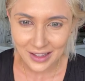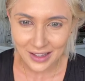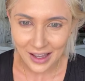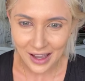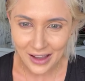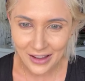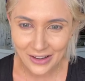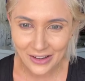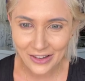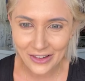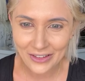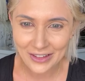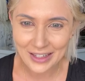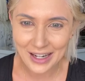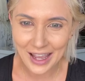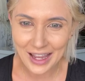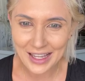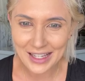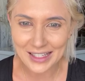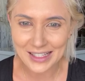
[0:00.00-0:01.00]
Oh,
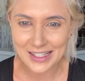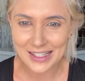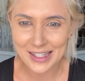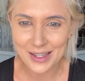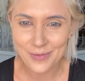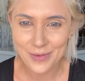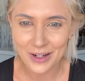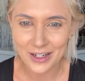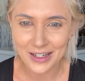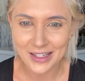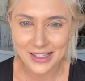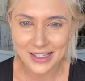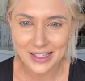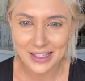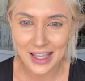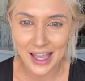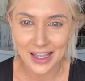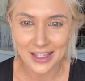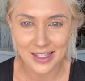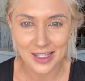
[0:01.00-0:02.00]
nice, slippers.
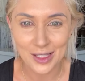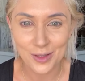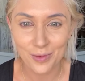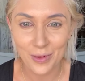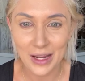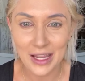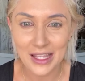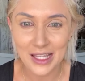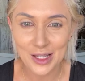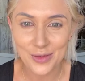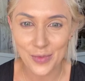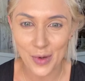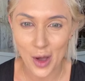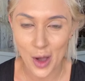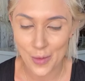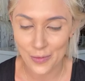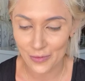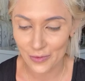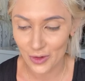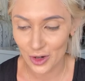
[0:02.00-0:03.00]
Yes, the spray is
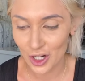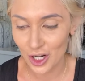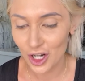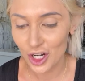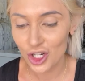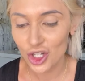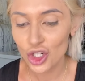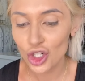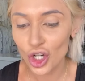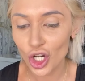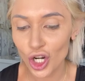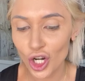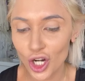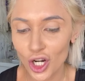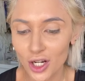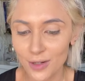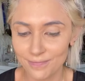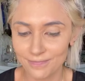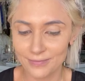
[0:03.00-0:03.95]
bomb for sure.